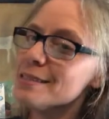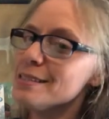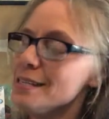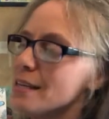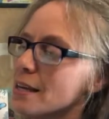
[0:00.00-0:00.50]

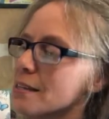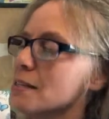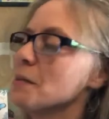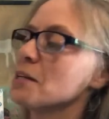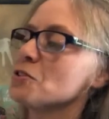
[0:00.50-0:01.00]
sneak in
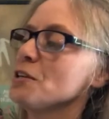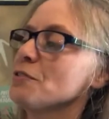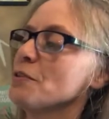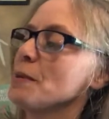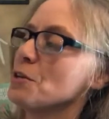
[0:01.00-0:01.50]
some extra
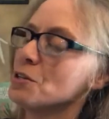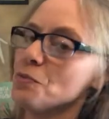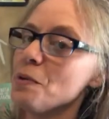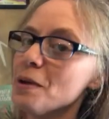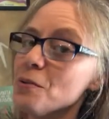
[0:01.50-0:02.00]

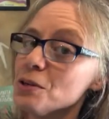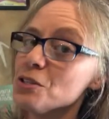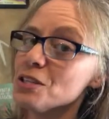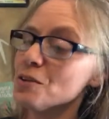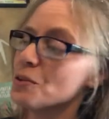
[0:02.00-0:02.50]
information we might want
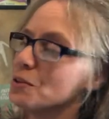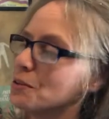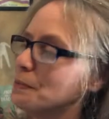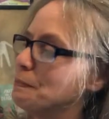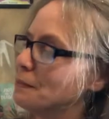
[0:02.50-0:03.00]
to share with you.